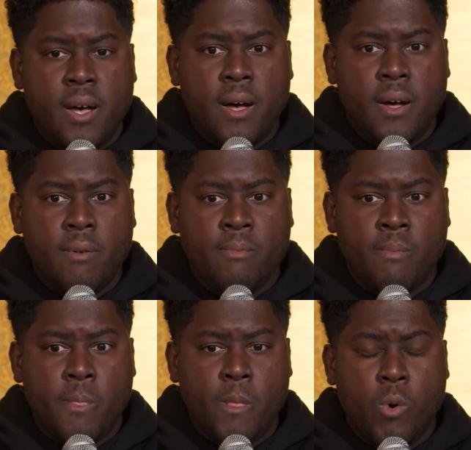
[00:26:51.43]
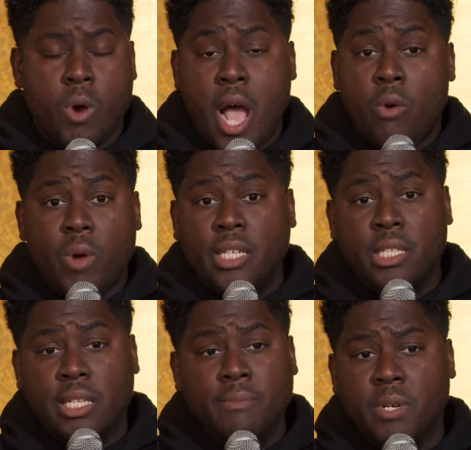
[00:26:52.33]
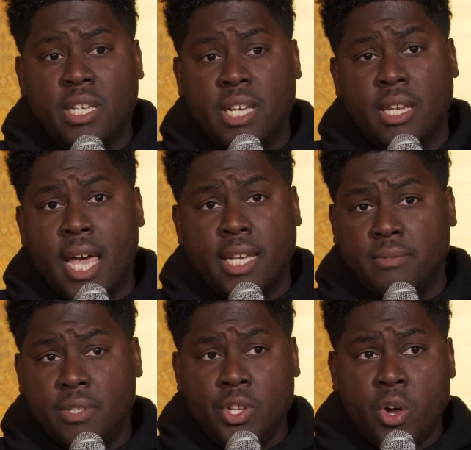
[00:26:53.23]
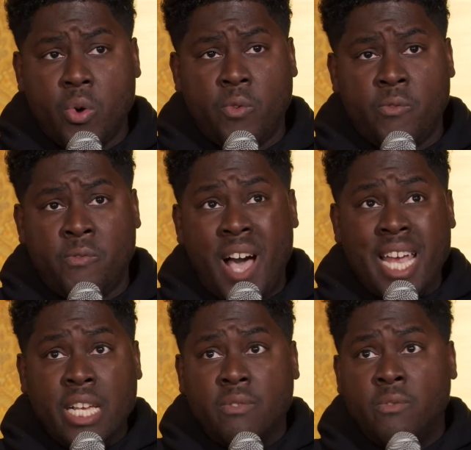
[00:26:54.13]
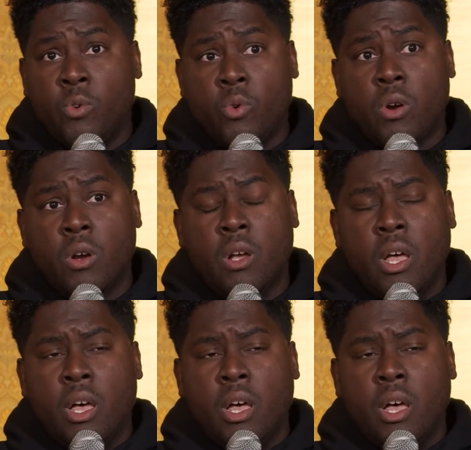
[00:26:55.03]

um, or outright deliberately like you know fighting for